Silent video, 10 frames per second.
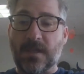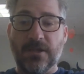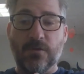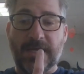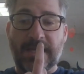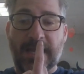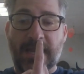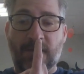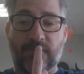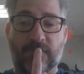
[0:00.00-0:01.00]
you
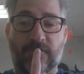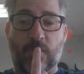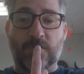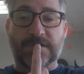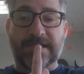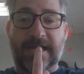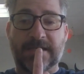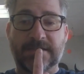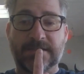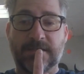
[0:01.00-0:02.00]
inhale for 4
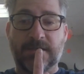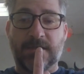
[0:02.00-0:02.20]
seconds